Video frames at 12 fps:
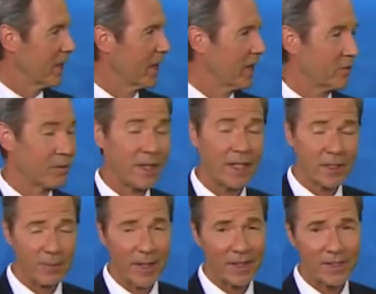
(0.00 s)
And we
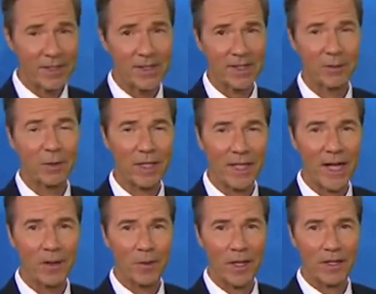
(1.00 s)
expect to see some really
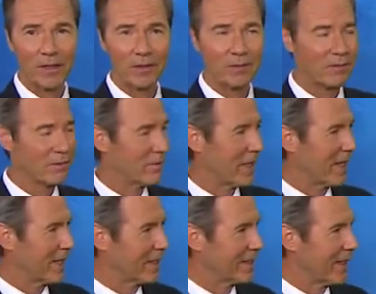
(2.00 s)
hot weather
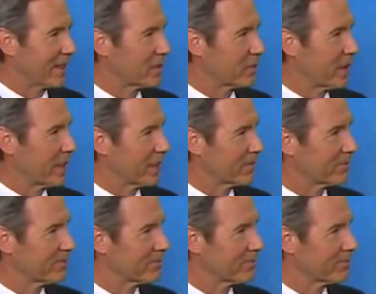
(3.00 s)
by next week.